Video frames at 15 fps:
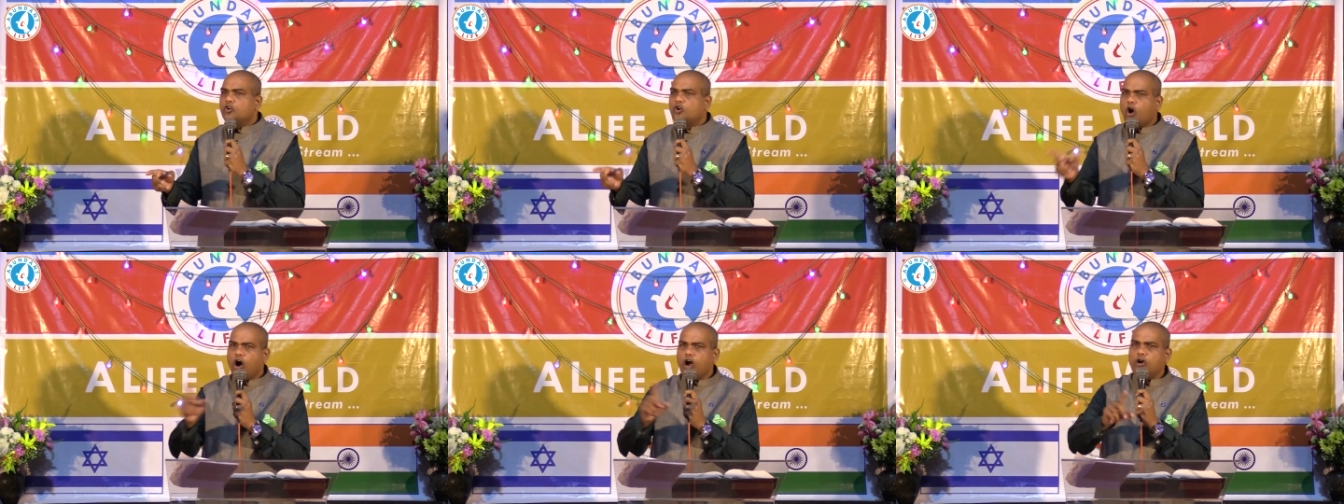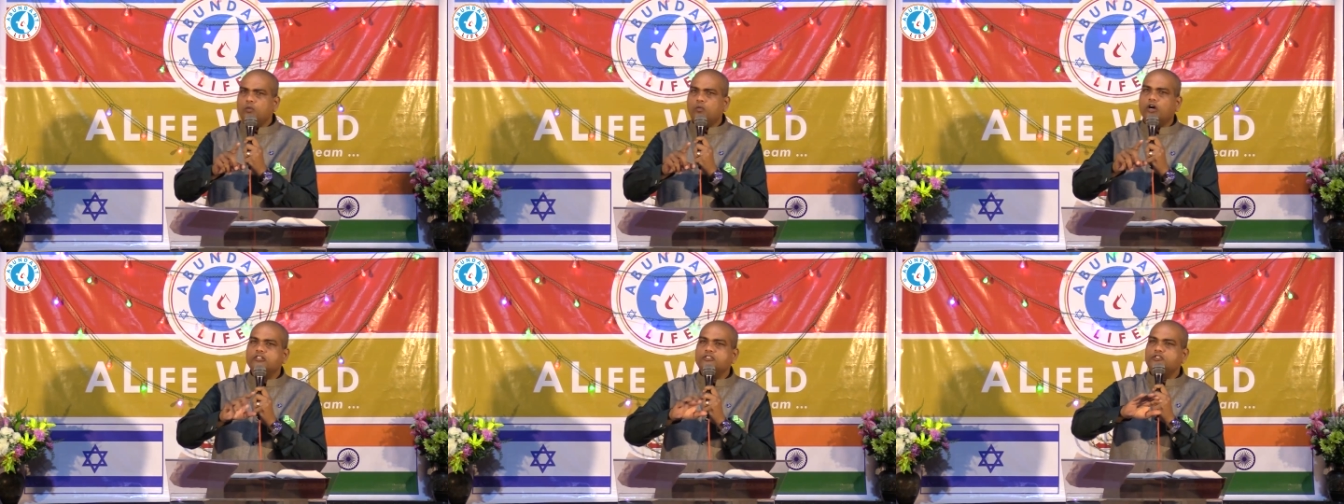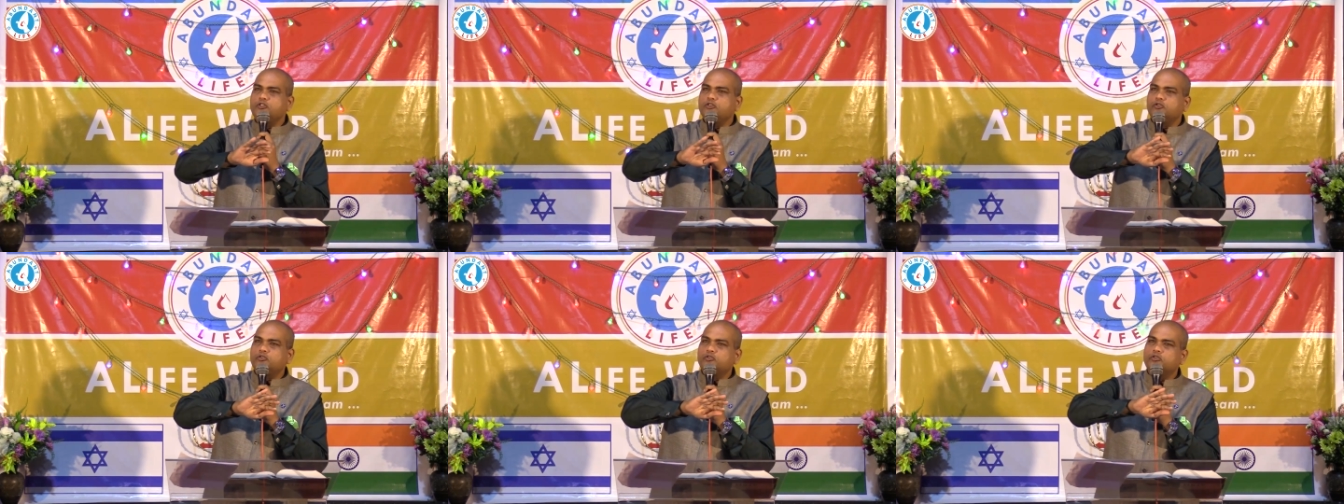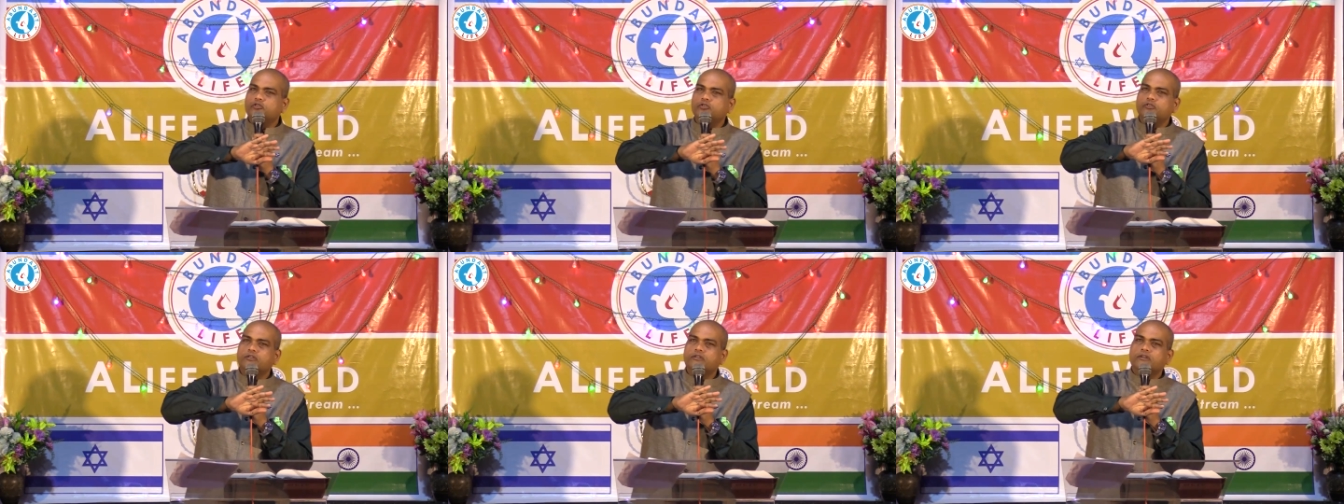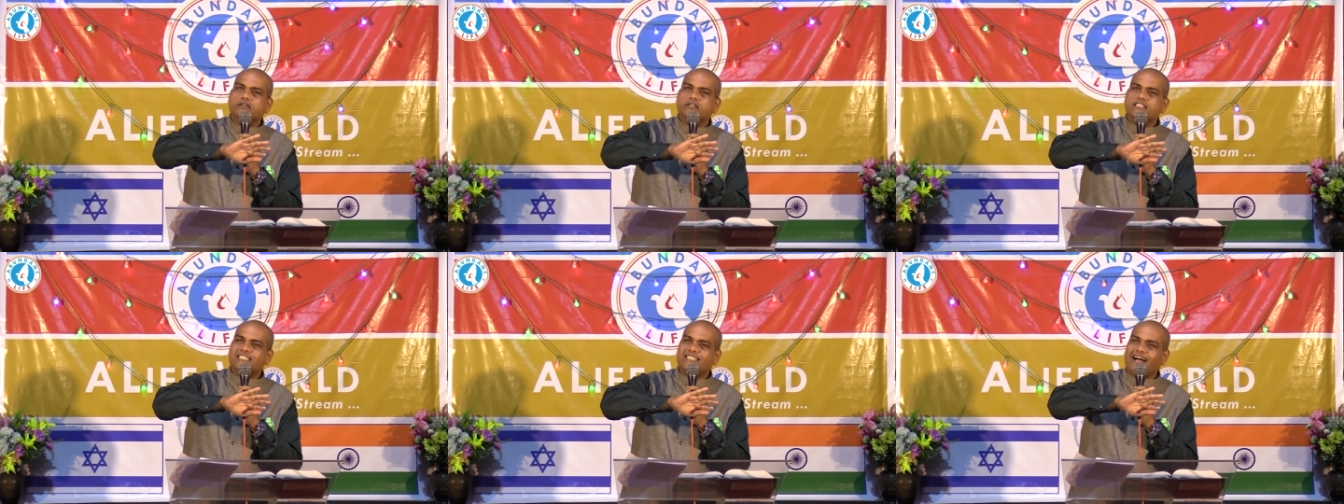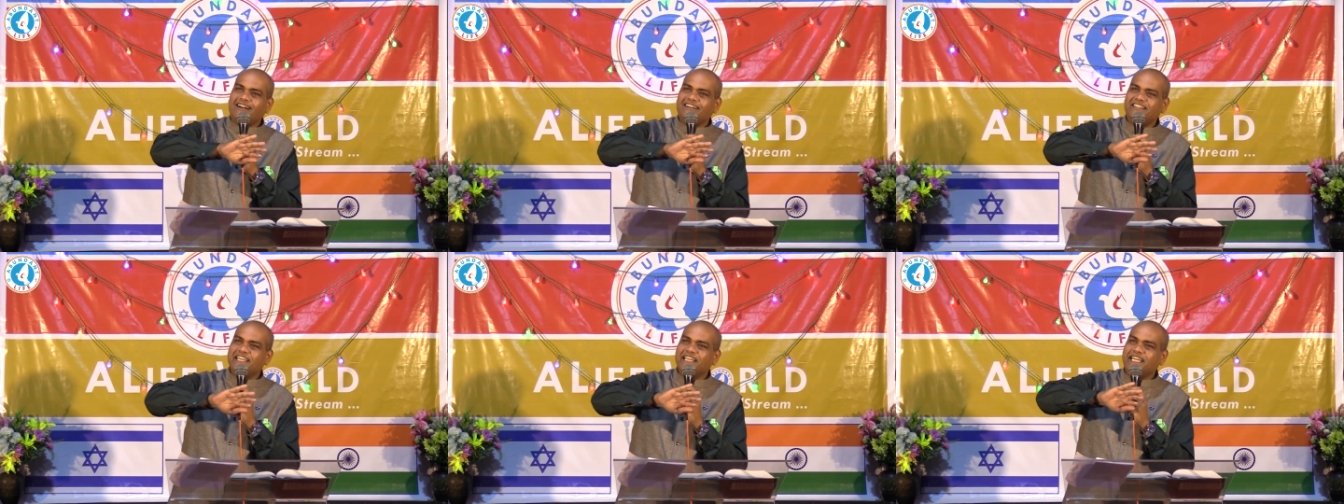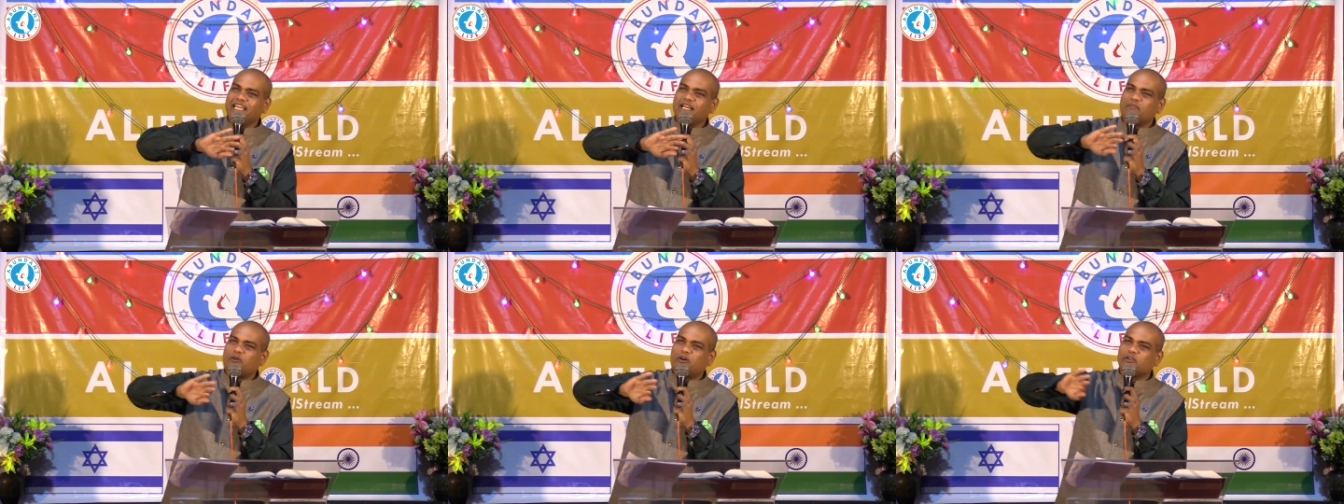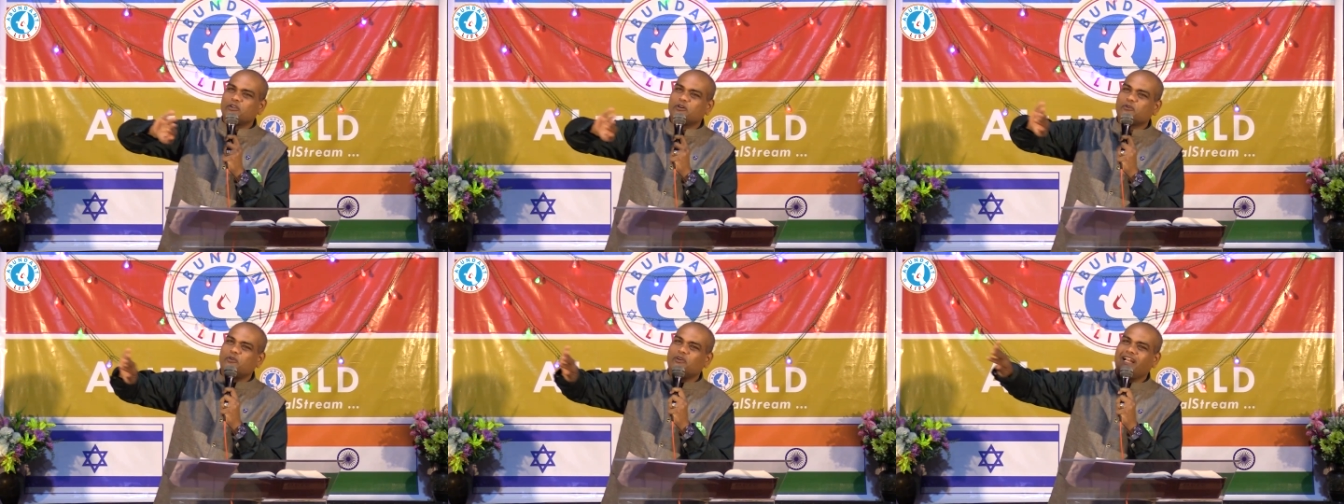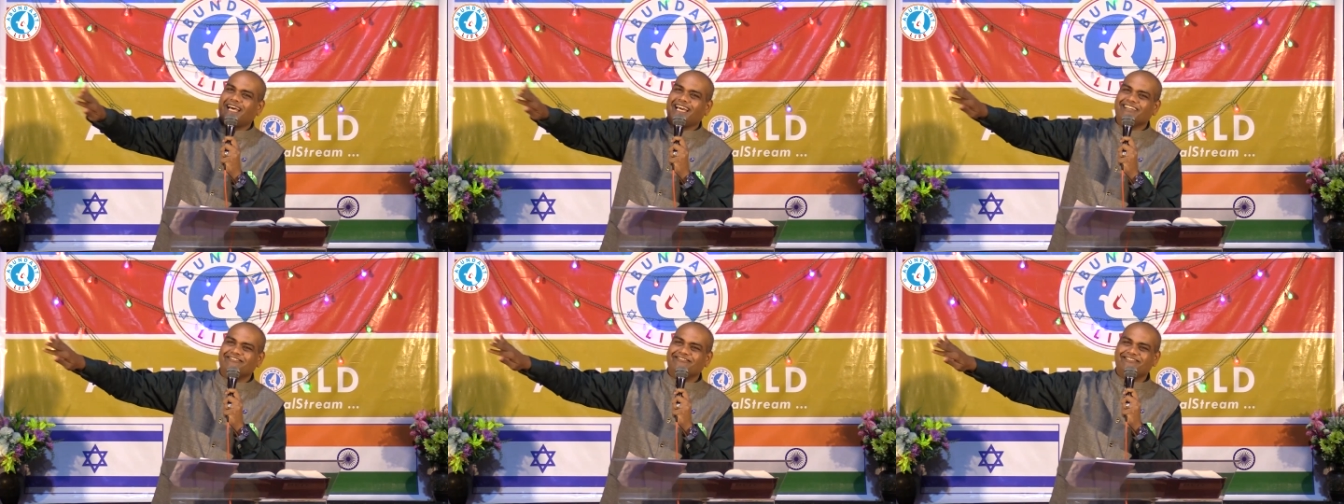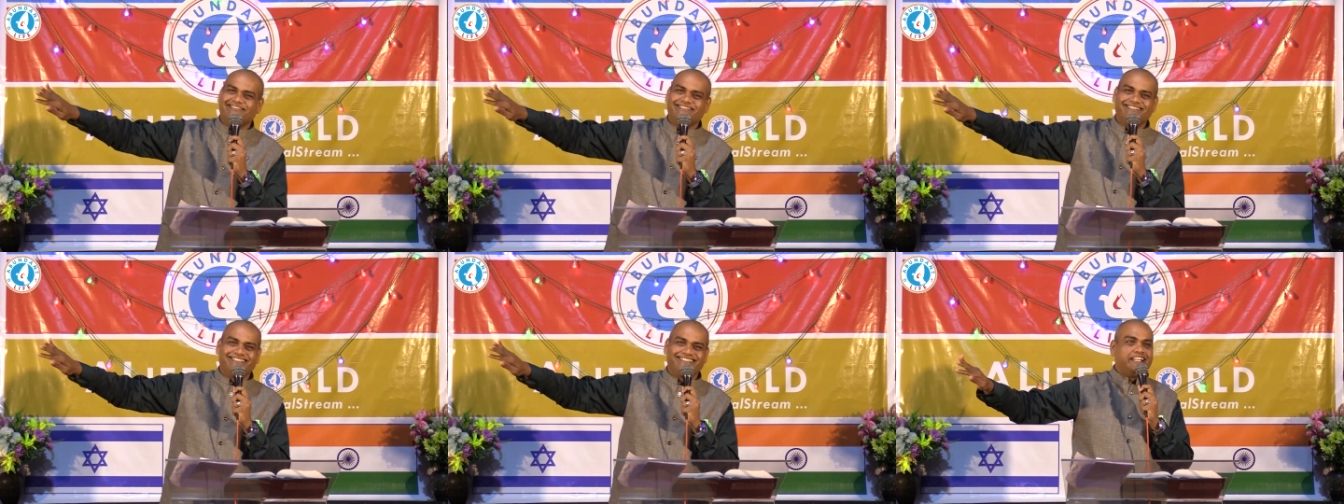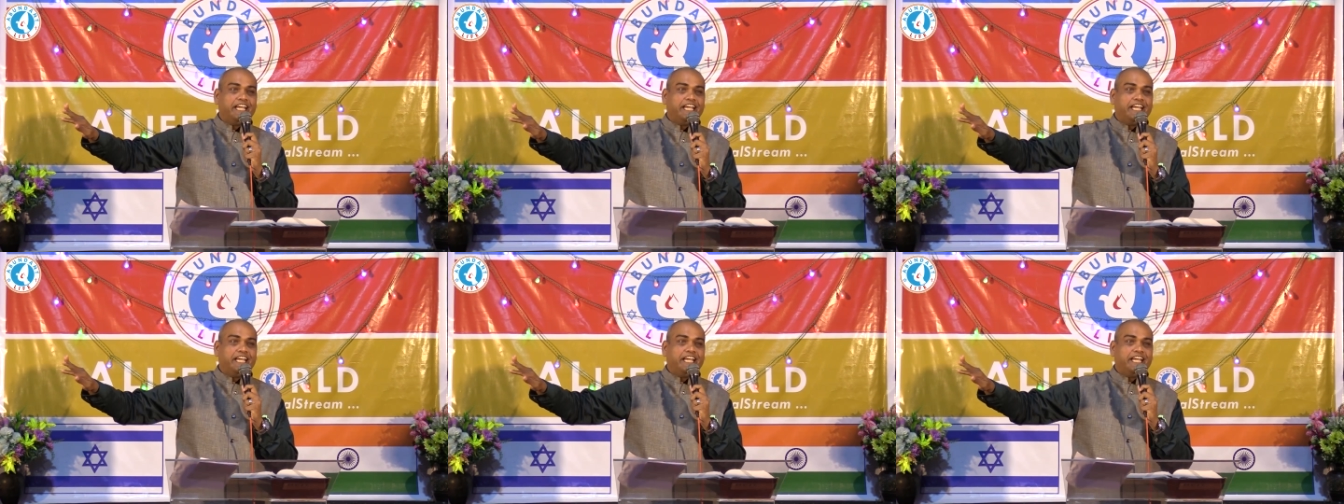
God wants you to start thinking about your own life.